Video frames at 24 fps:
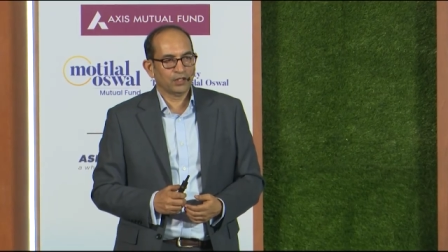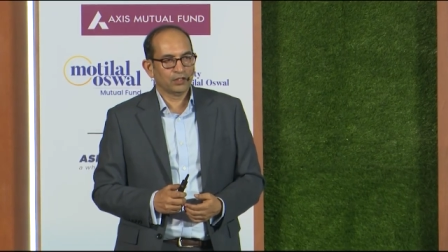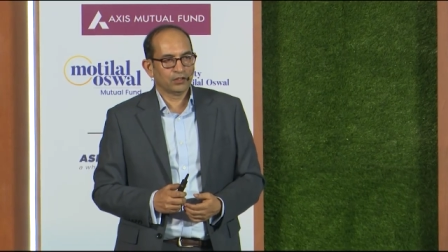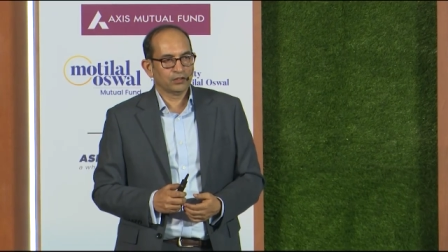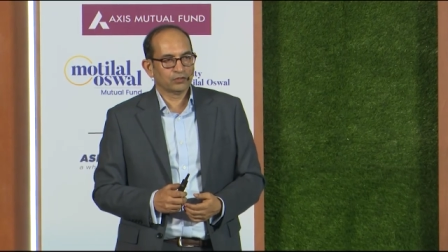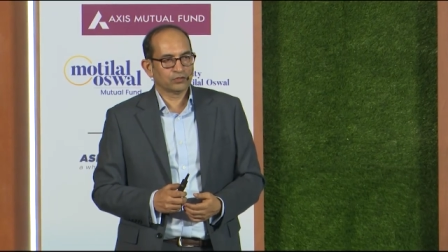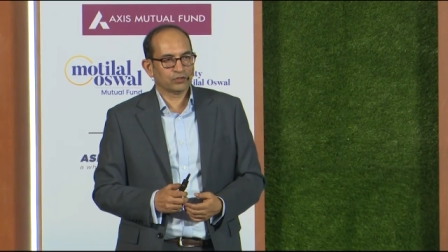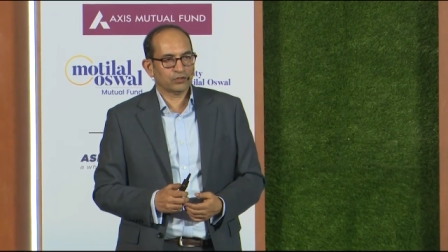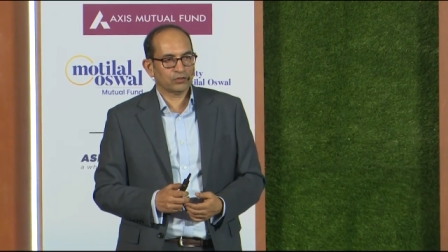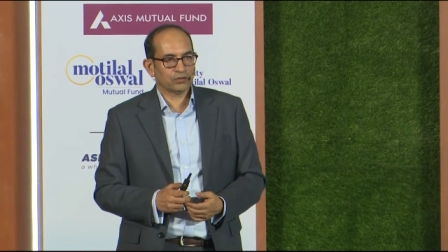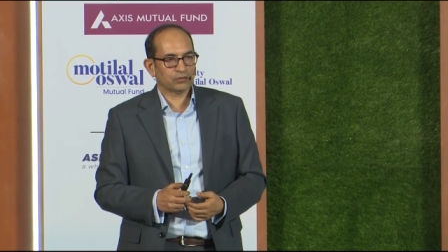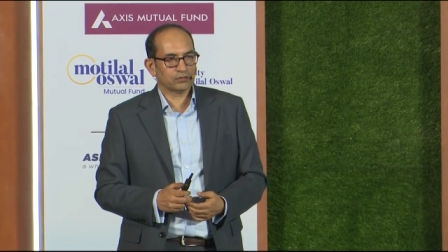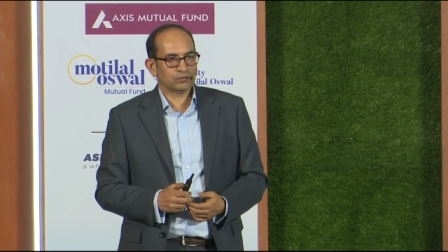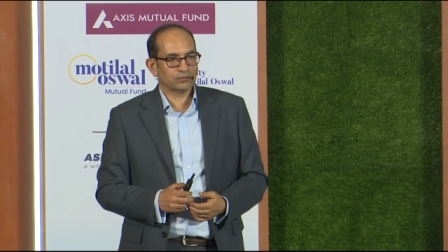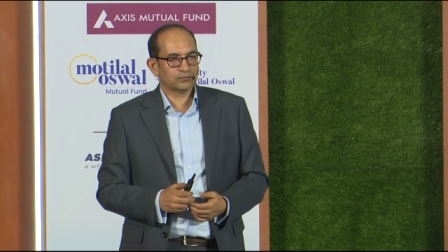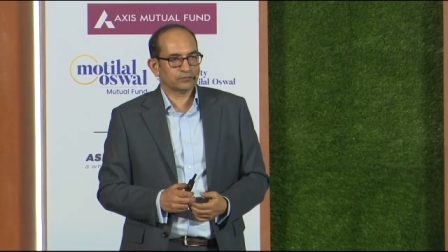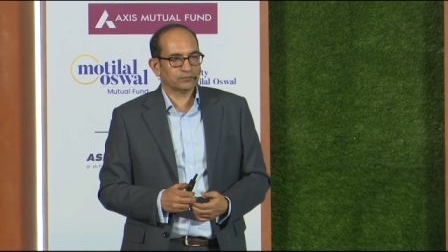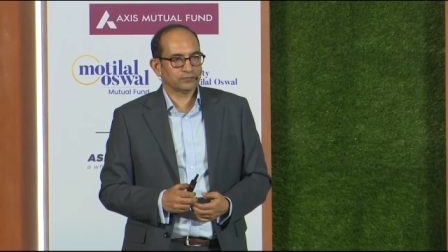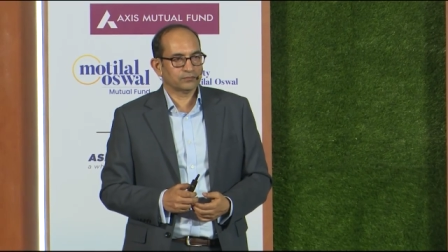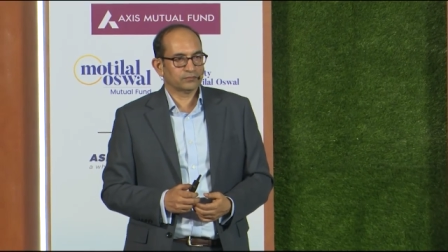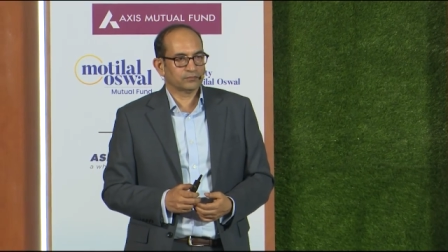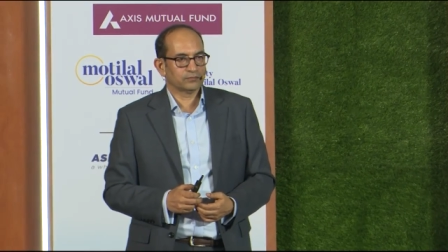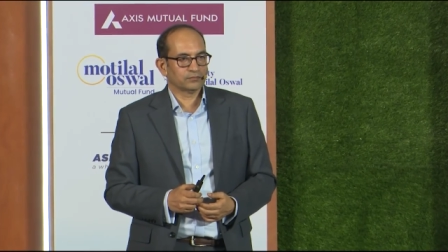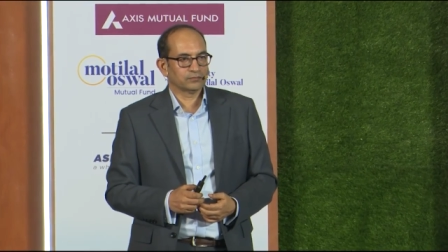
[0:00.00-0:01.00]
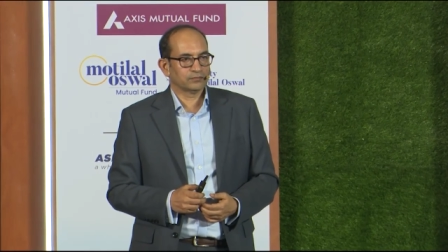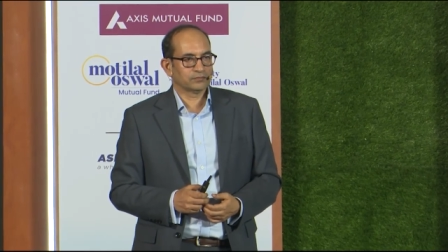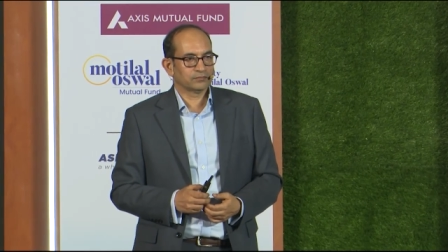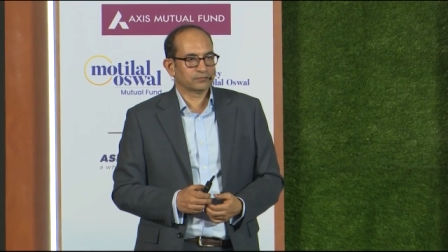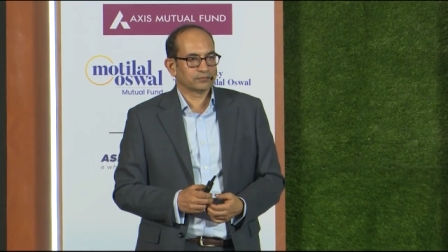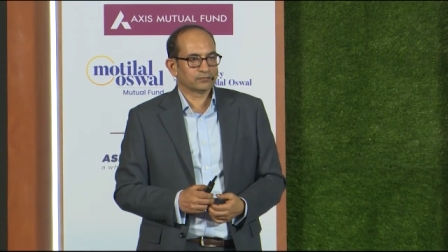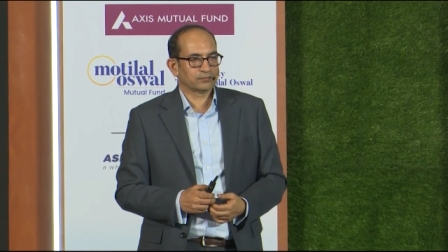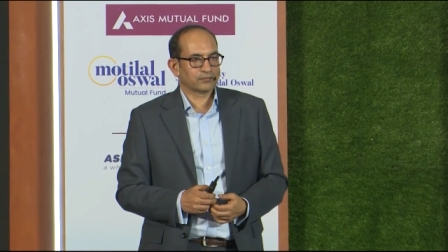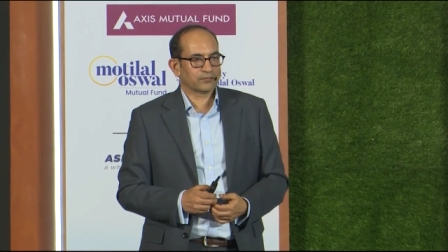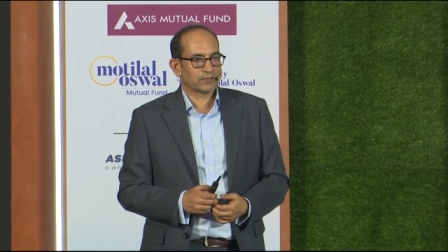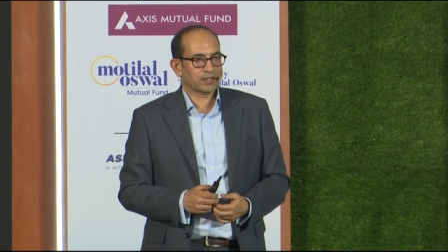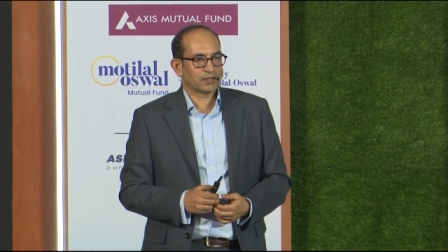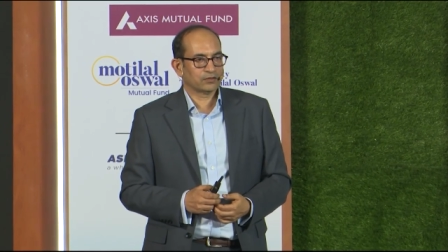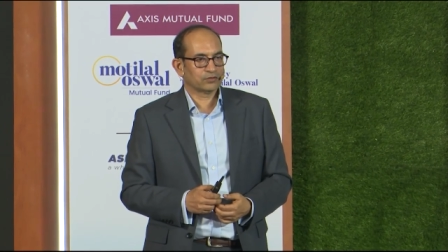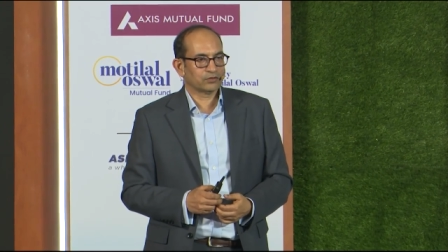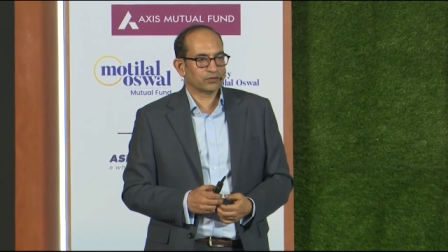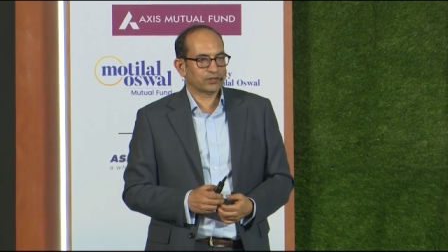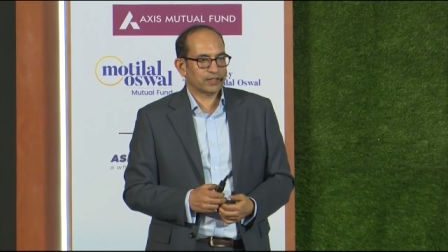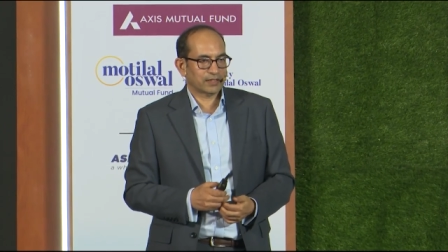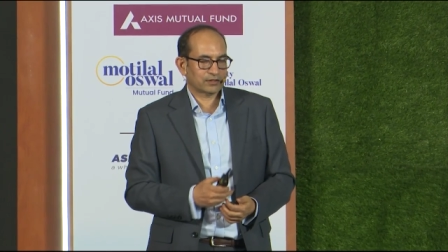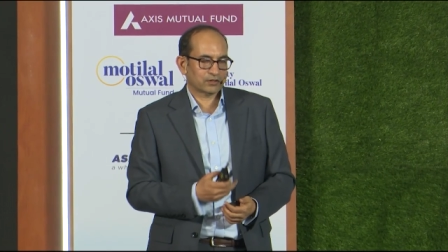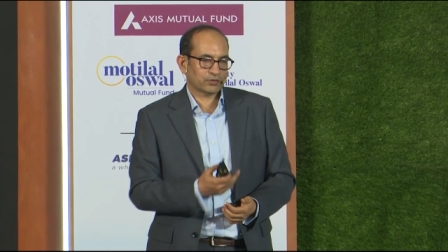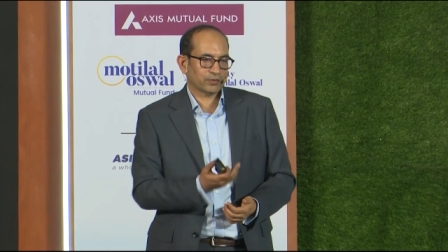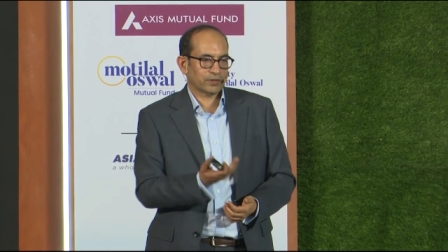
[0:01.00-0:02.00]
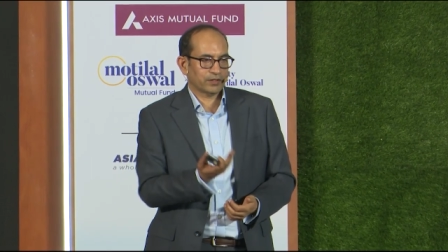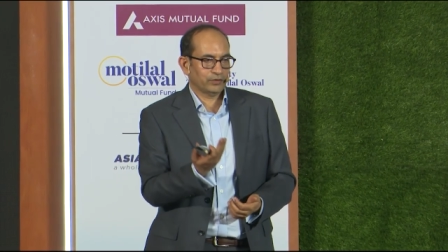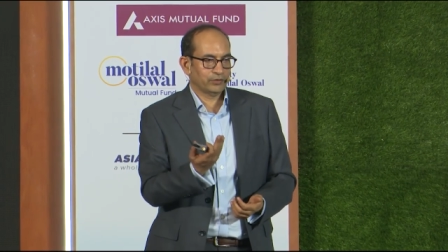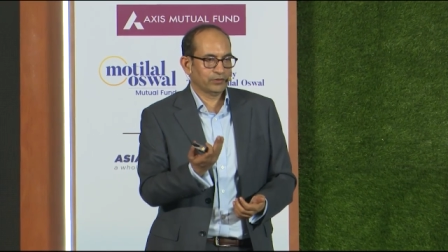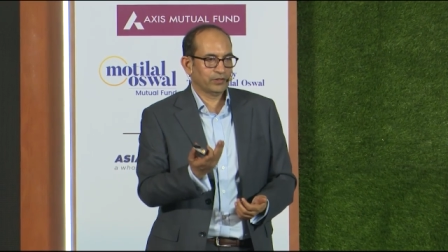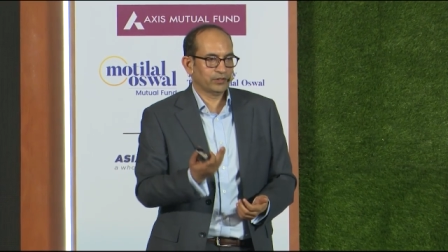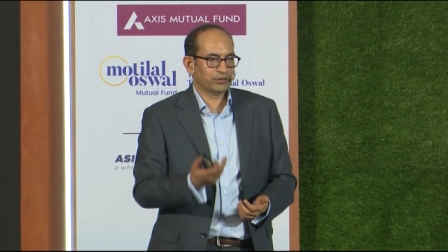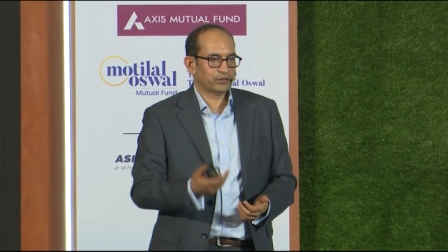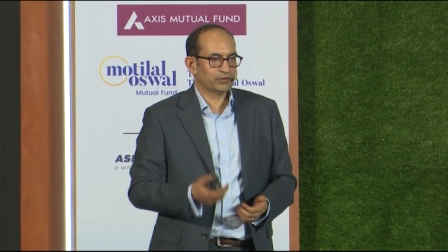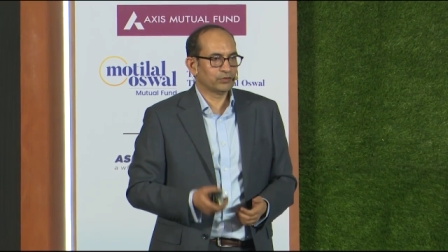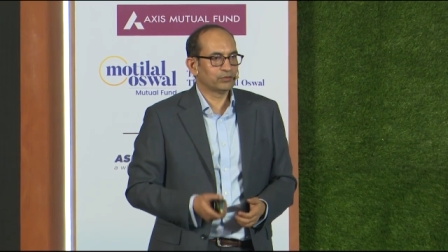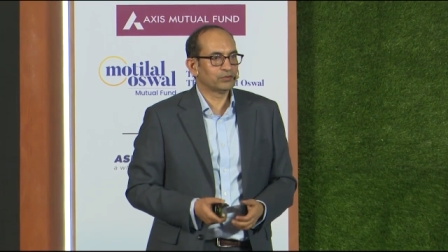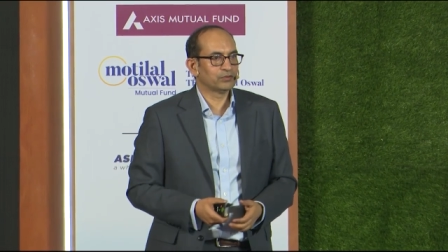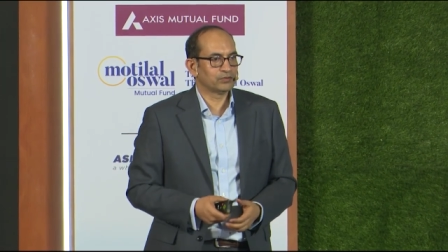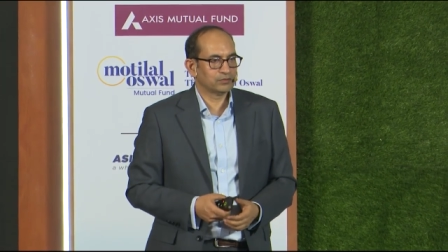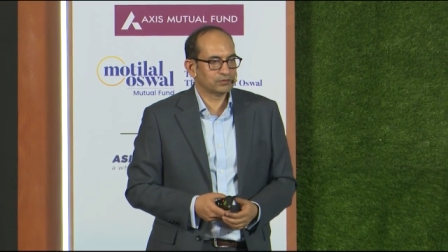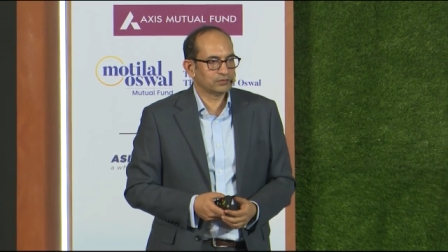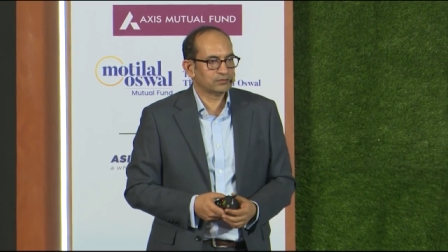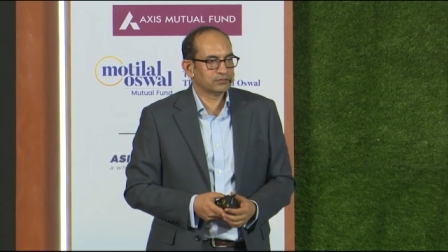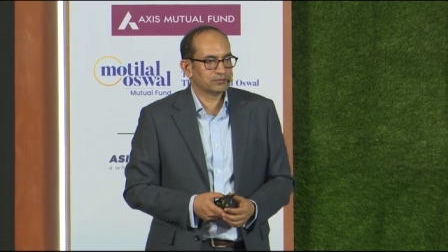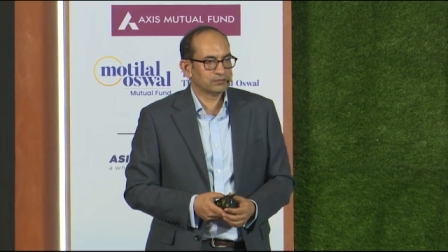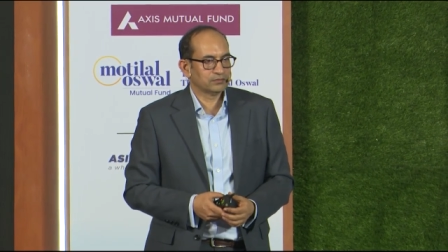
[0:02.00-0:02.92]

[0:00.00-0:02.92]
So that's why you need to